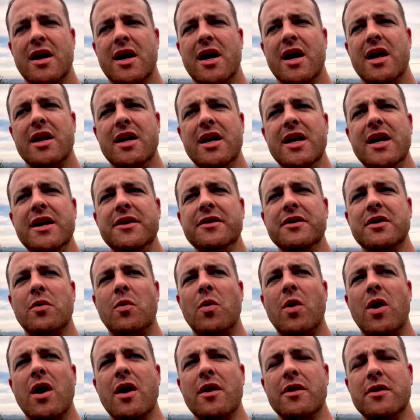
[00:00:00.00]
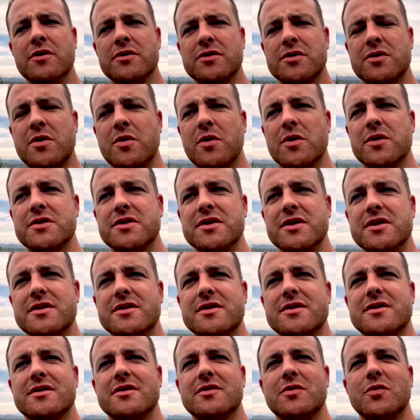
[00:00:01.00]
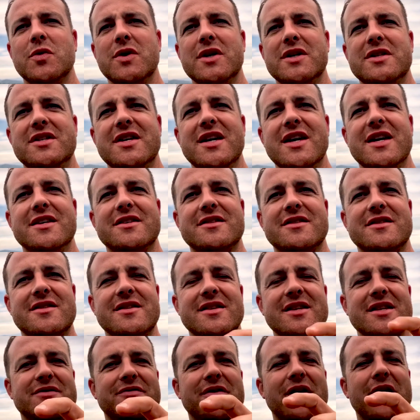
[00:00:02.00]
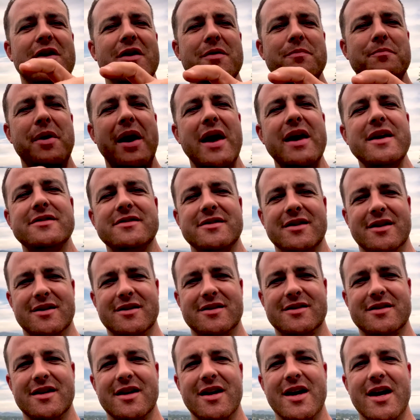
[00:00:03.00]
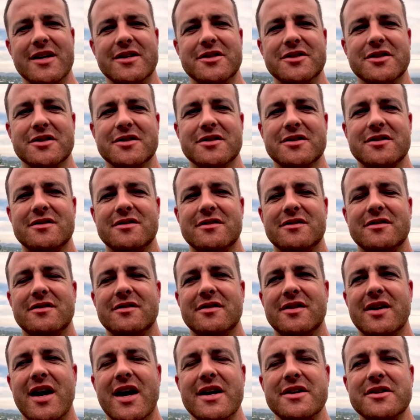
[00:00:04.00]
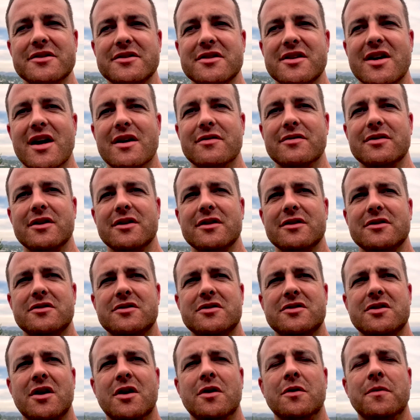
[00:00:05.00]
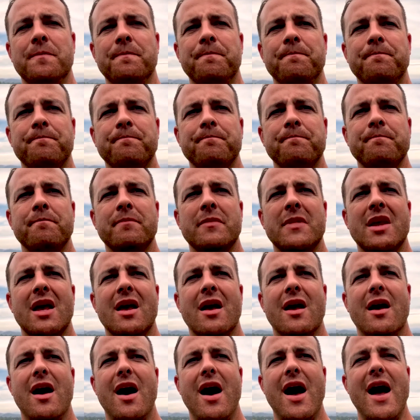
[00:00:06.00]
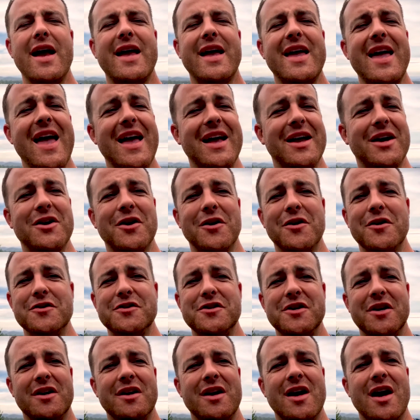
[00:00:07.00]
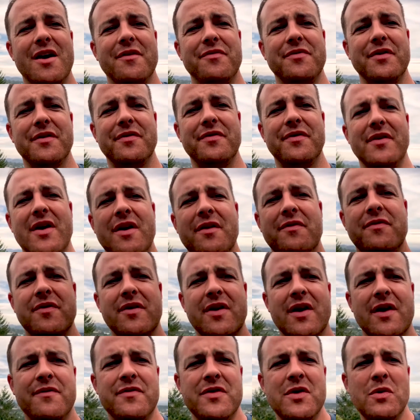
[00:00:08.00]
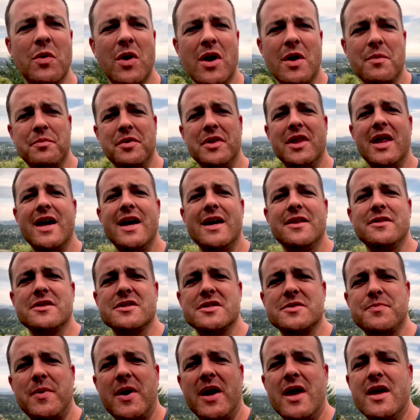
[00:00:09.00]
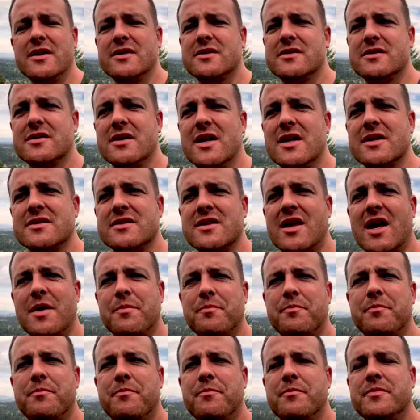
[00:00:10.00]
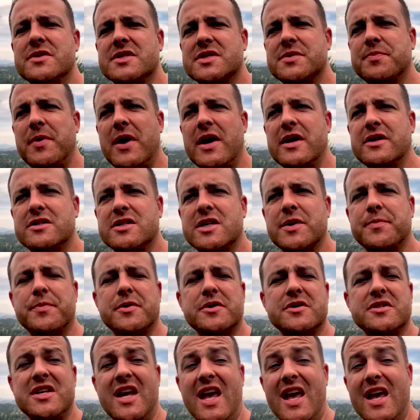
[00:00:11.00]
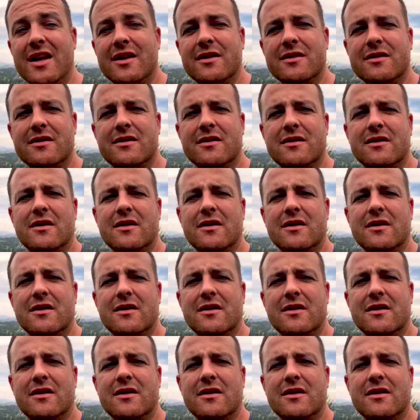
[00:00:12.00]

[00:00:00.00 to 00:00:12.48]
And either one of those courses, we teach these very basics that I just covered. So I can't encourage you enough. If you want to play in the space, it's not a space to pretend